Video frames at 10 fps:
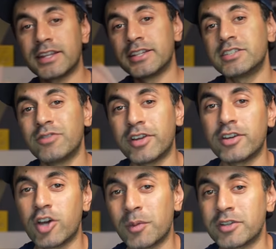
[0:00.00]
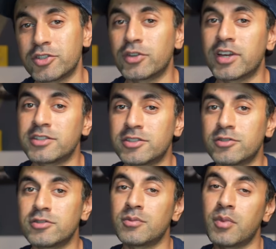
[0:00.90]
in this video I'm going to showcase
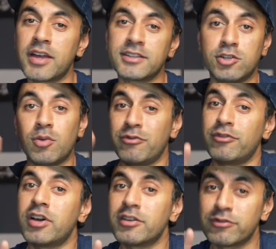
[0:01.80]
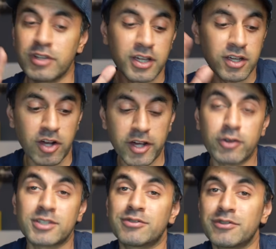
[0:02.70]
to you my top 5
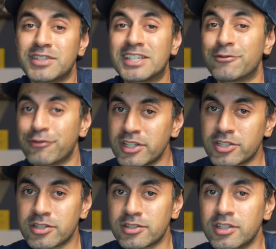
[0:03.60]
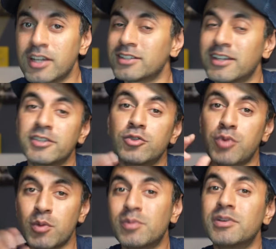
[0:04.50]
iOS 15 features that you
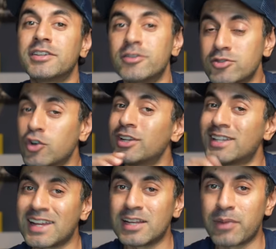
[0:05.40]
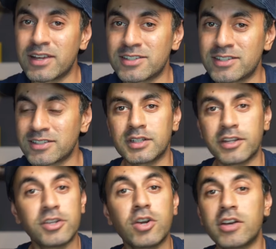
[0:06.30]
probably use on a daily basis.
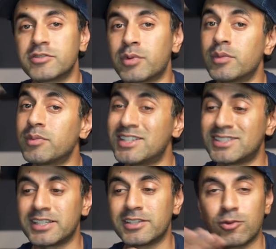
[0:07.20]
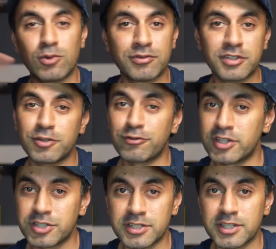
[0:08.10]
Now you guys have probably seen all of the new
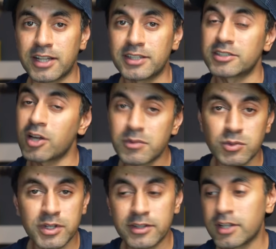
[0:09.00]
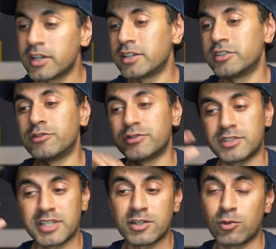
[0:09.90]
features that this comes with, you've
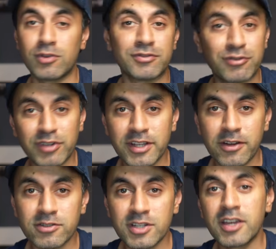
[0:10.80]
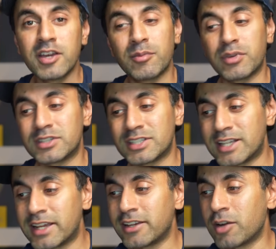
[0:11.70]
seen all of the videos, but
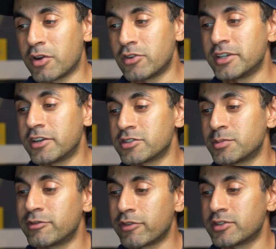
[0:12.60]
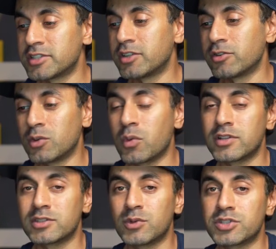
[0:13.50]
today I'm only going to be focusing on the
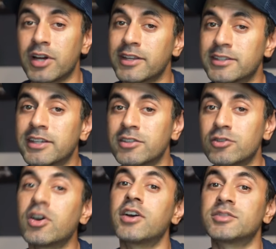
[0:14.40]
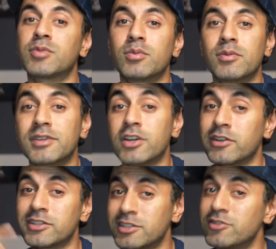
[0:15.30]
ones which I think you guys are probably
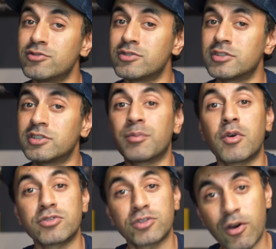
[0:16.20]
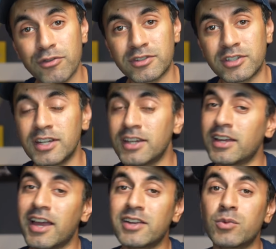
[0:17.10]
going to use the most often
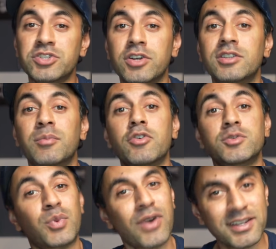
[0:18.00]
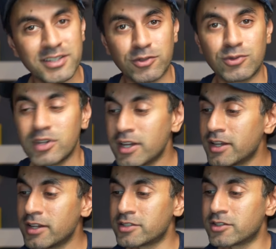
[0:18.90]
and which are the most practical.
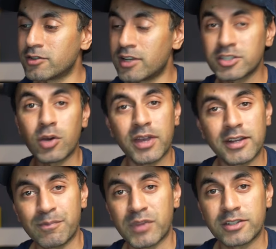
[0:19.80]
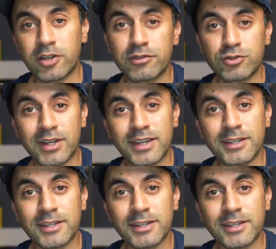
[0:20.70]
So let's go ahead and dive straight